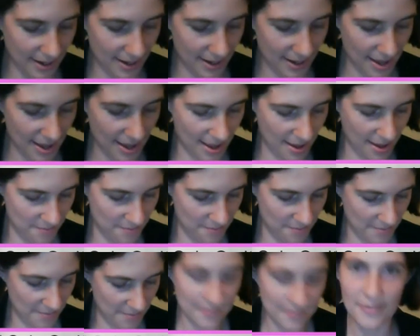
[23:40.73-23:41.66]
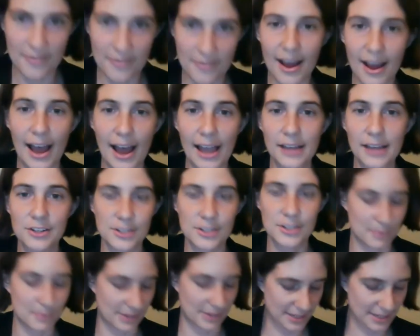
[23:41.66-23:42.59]
I just
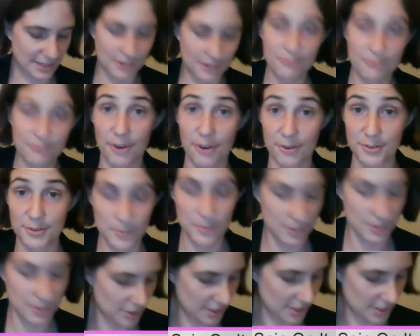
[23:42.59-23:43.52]
planted rose bushes,